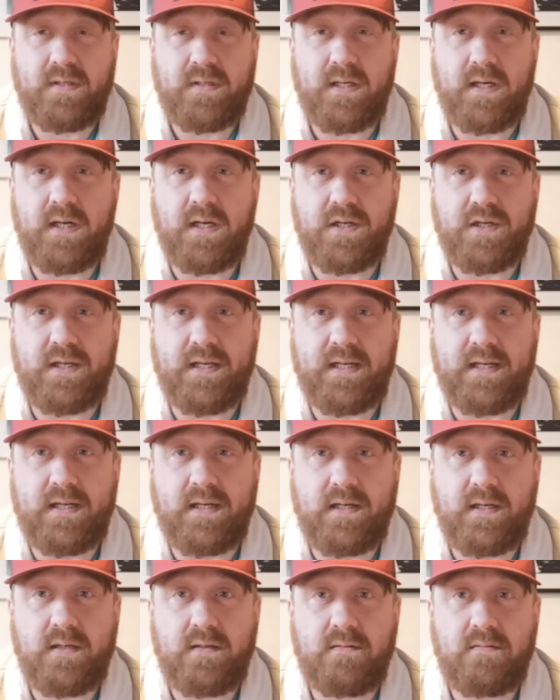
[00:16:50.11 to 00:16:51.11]

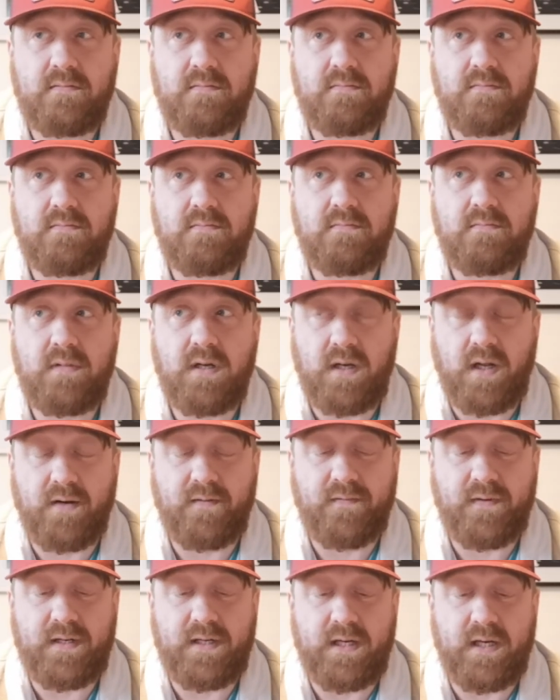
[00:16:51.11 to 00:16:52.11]
searching a lot
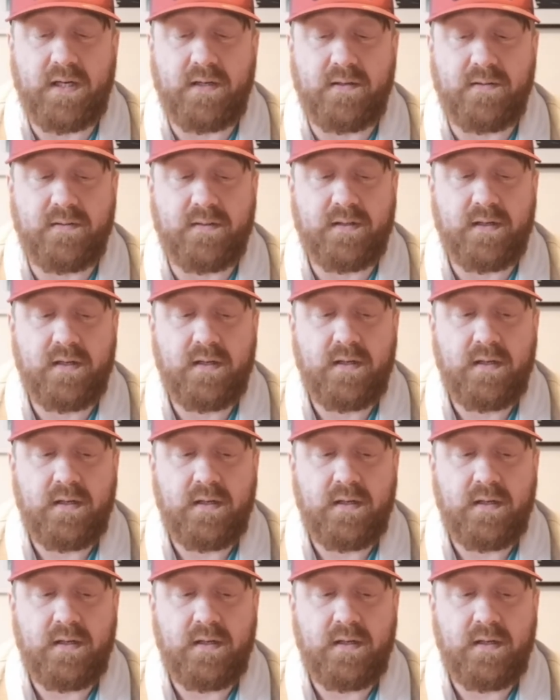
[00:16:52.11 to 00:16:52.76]
of videos